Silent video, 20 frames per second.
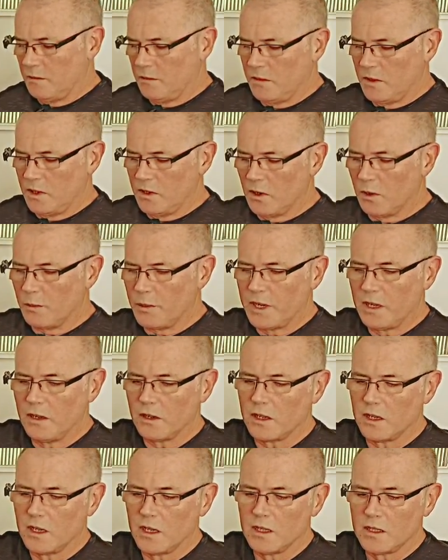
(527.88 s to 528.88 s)
not be
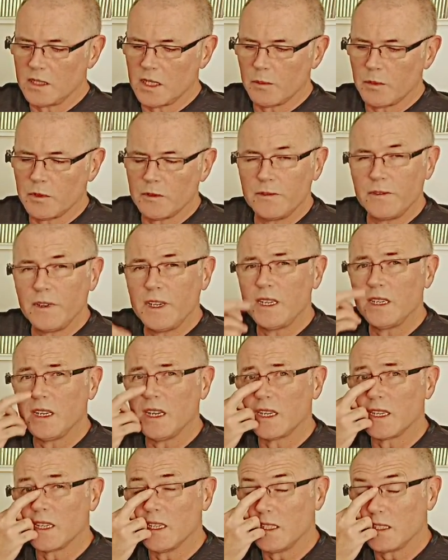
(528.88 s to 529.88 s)
looking at a double feed
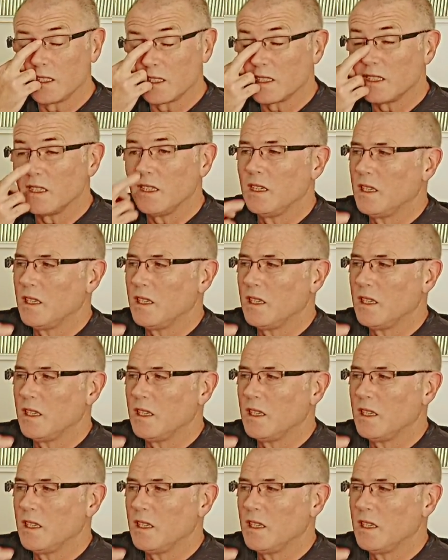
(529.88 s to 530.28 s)
like this.